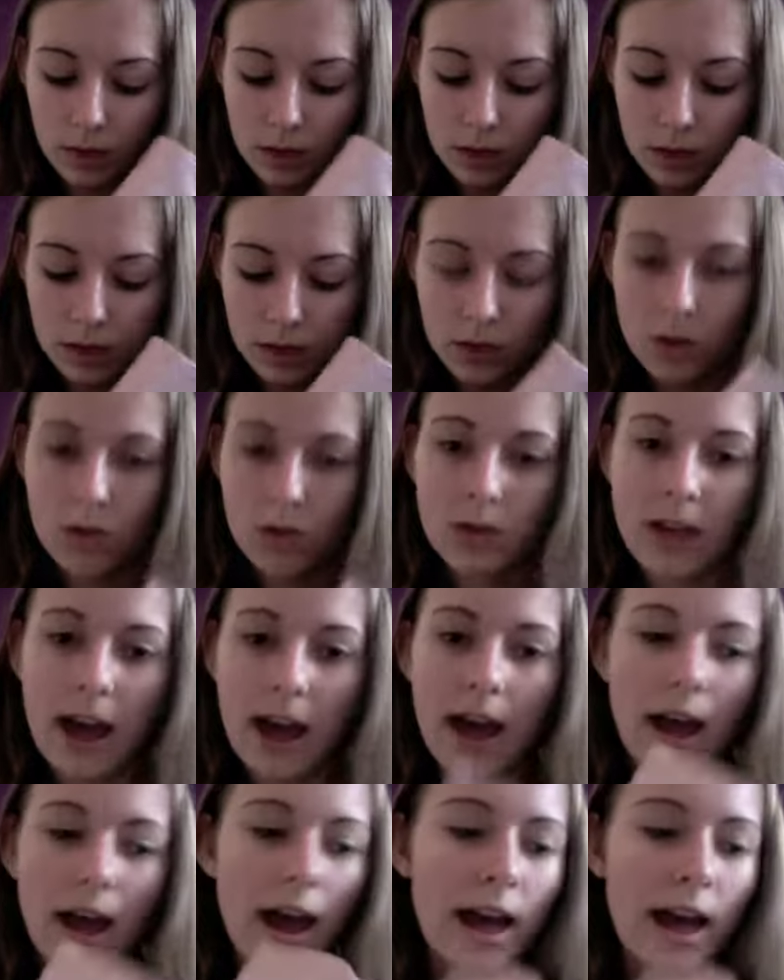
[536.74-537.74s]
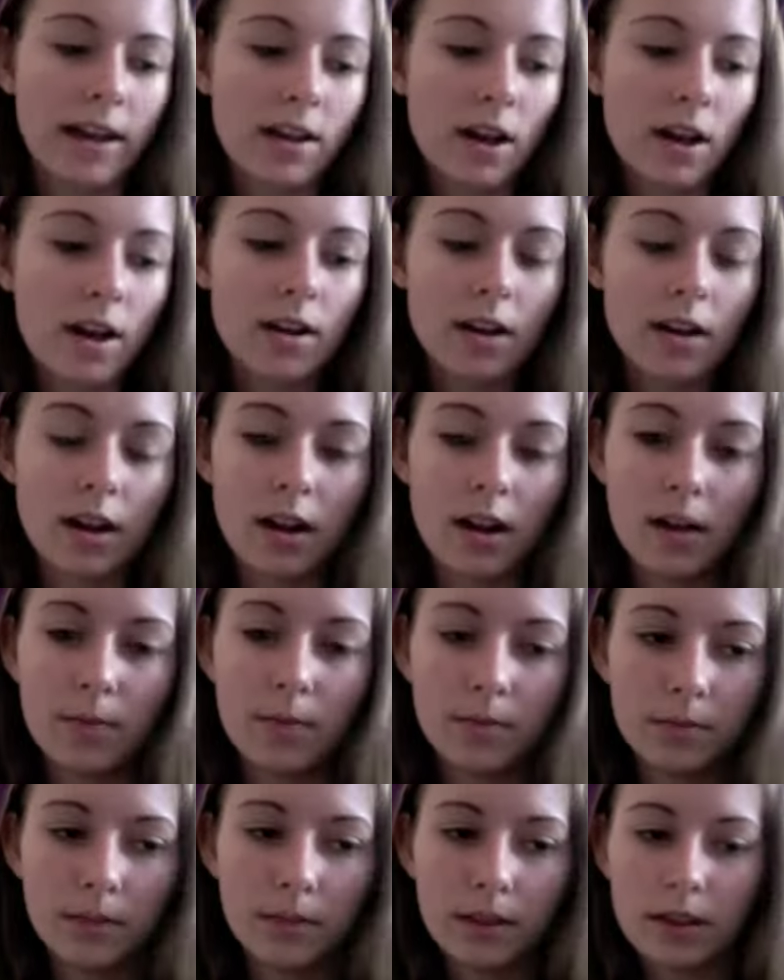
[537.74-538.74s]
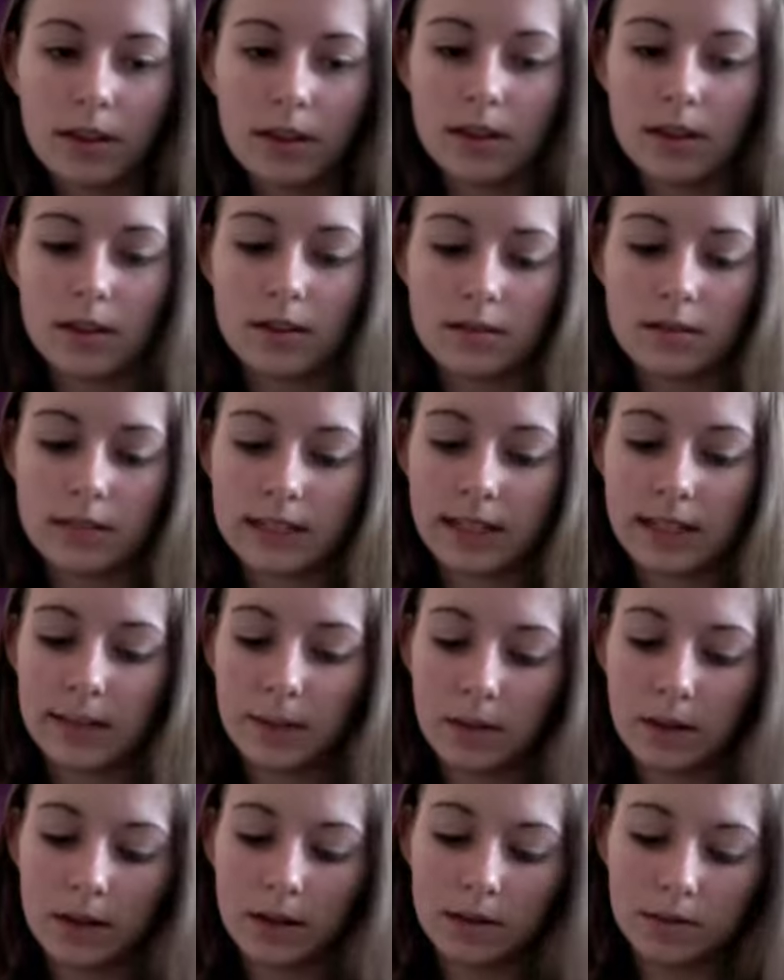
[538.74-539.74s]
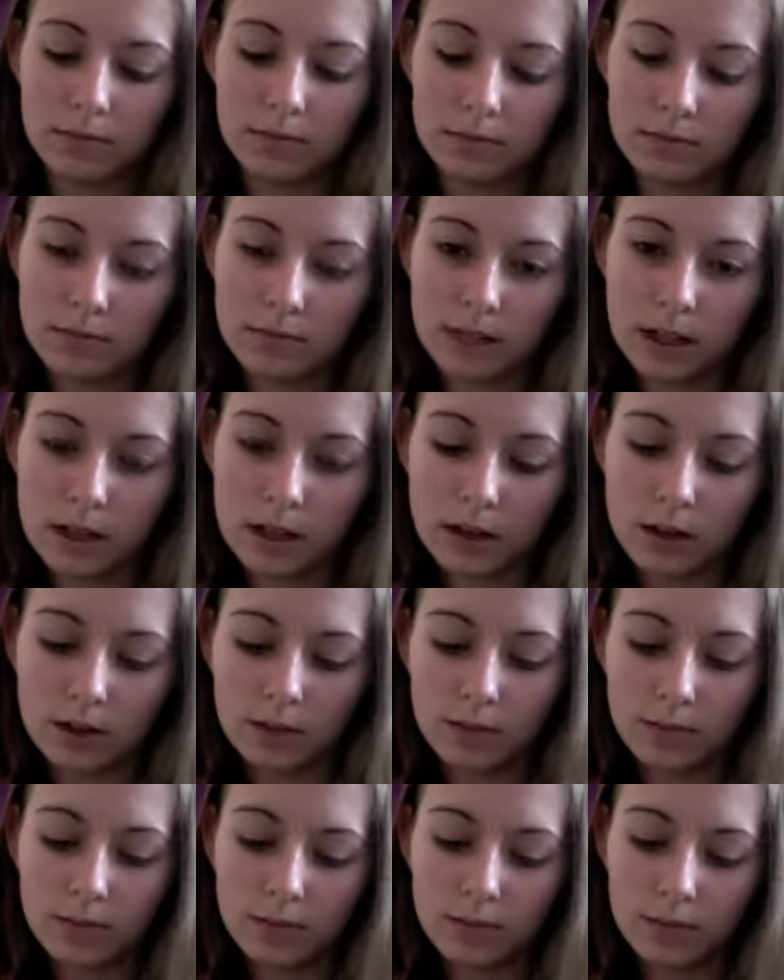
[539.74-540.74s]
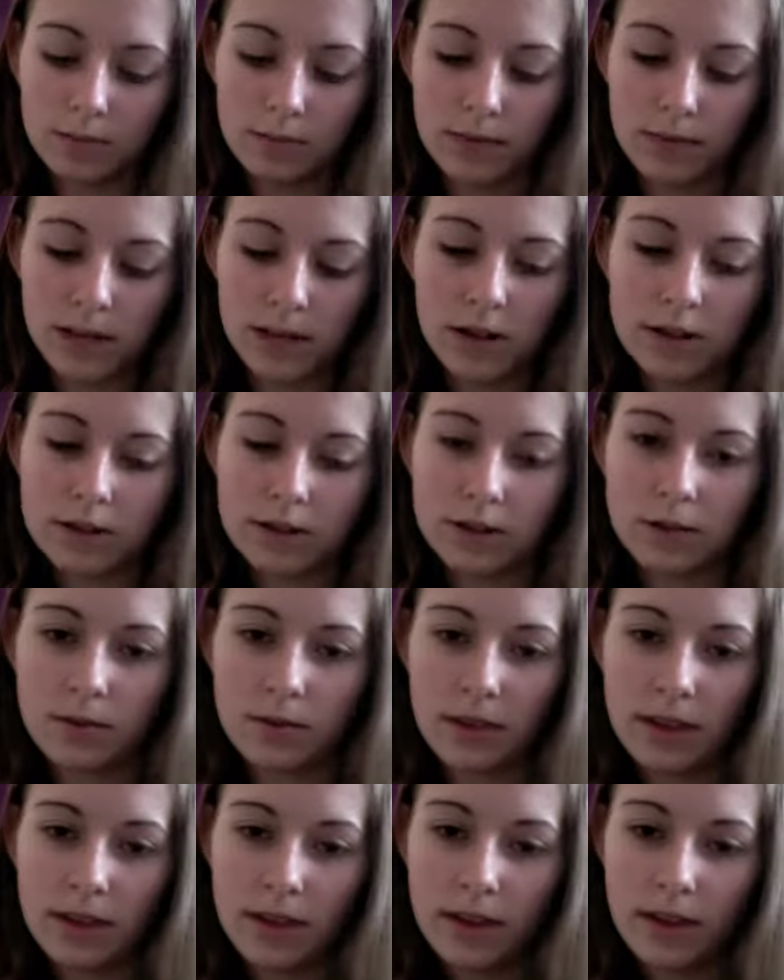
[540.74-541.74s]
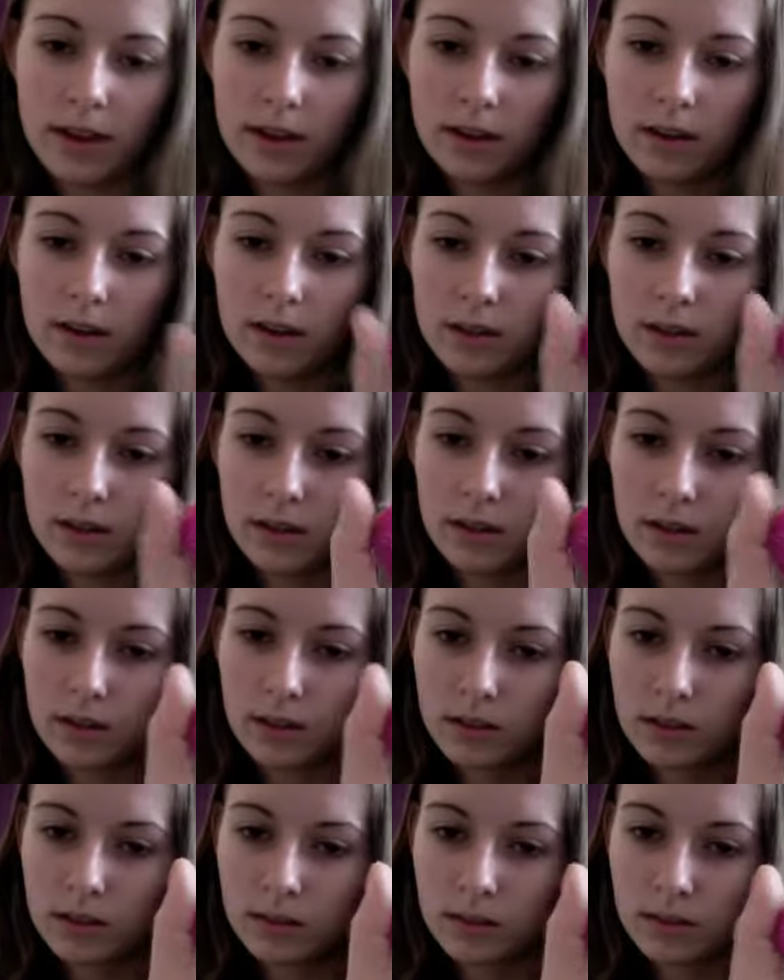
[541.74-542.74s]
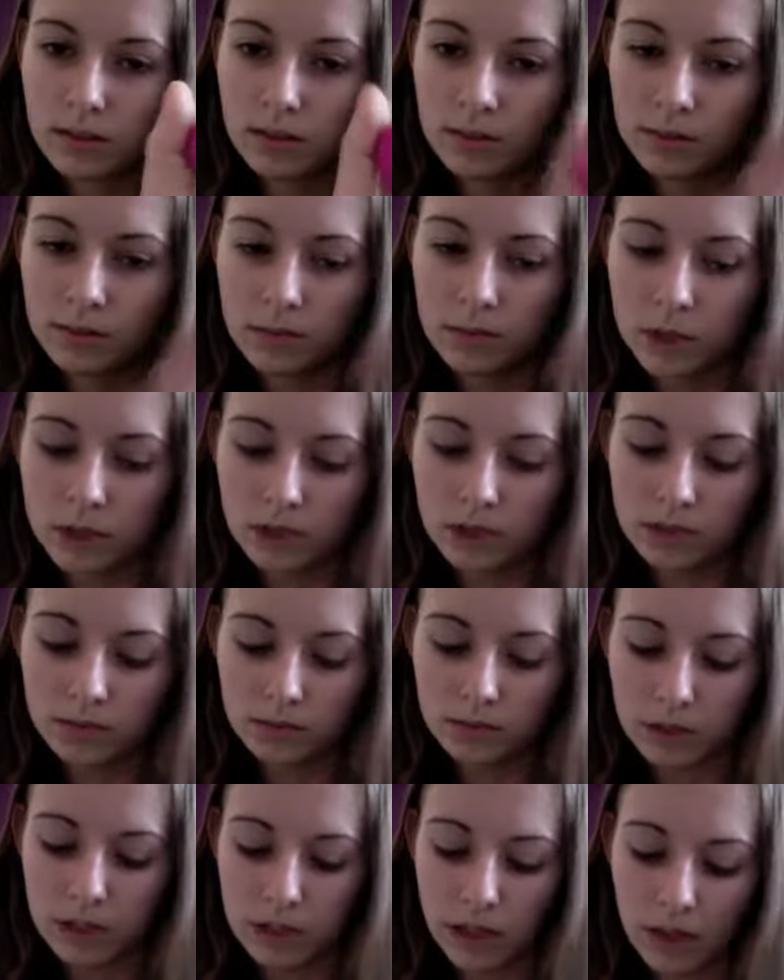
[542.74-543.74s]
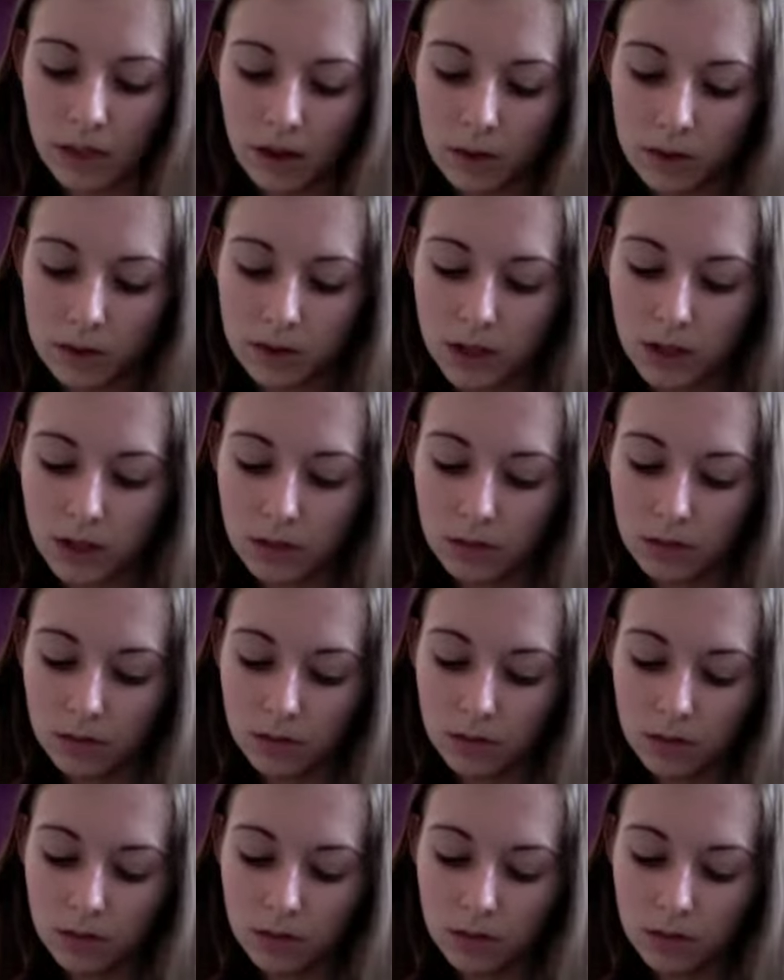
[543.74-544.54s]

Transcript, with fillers: So yeah, I got the Sigma little mirror too with it, just because I thought it was cute.